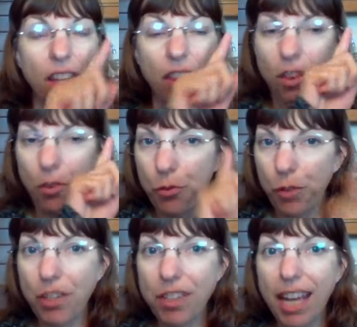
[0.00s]
the
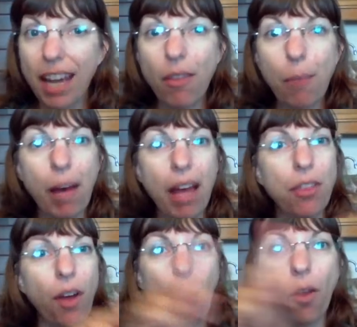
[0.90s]
first day of the month
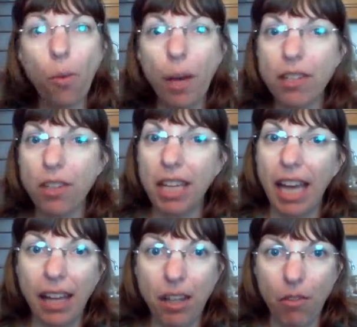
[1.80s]
all the way till the
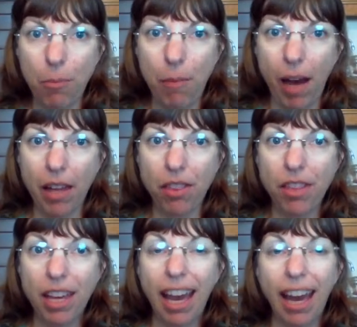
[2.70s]
end of the month,
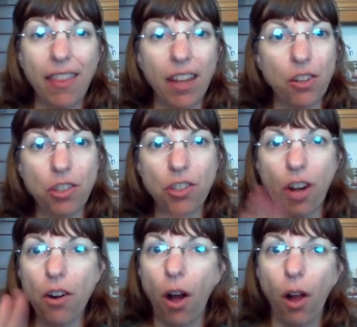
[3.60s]
and then you
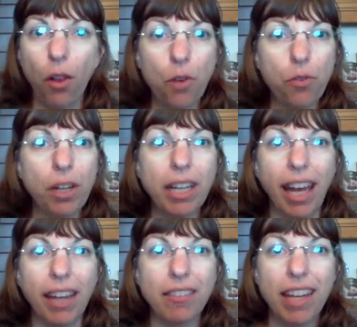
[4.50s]
start all over
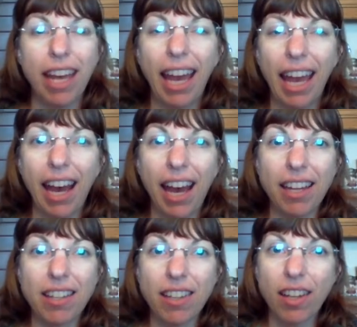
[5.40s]
again.
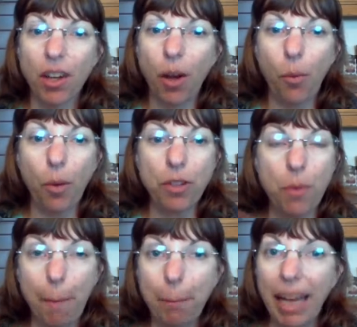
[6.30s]
And you know what's
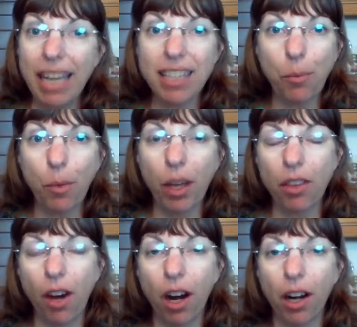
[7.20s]
amazing with
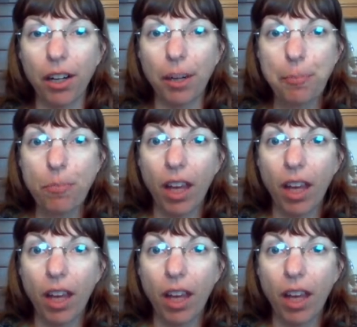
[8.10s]
our